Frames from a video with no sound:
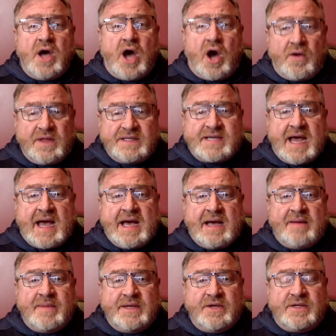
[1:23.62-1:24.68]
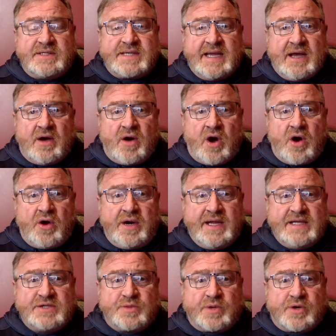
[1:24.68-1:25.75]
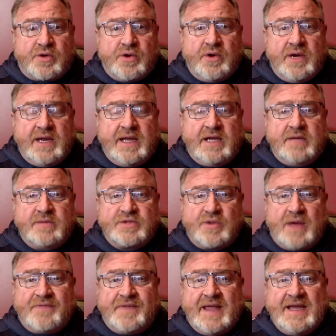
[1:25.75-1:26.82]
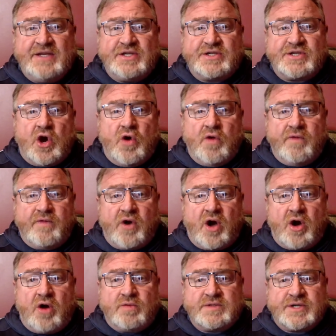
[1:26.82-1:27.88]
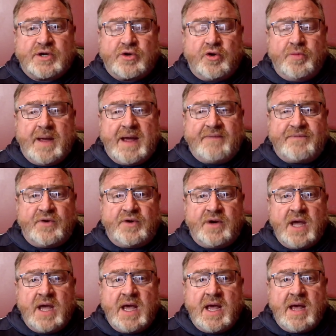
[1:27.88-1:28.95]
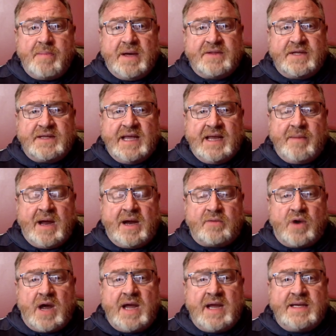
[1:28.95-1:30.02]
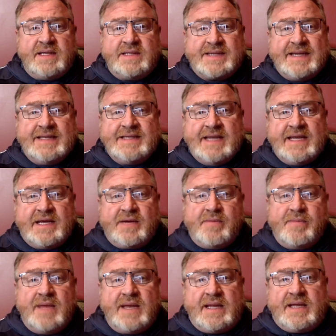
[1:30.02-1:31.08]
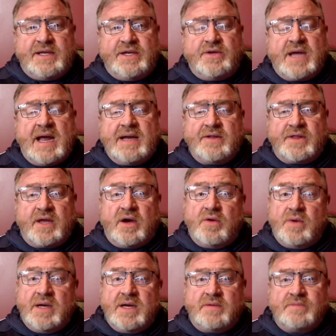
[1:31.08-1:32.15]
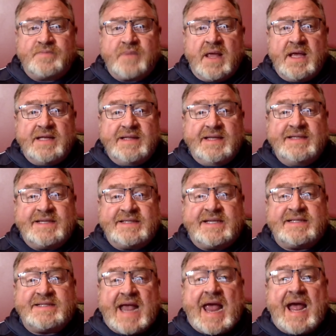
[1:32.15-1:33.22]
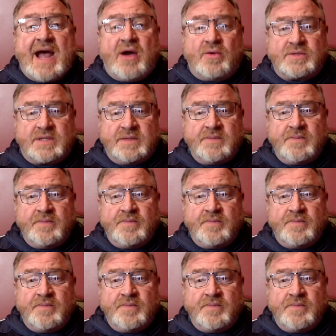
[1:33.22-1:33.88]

all the time, and you can see how hard he's recruiting him. So I think just overall it was a group effort. But the thing about Ryan is he decommitted, and you kind of thought, well, this is his out.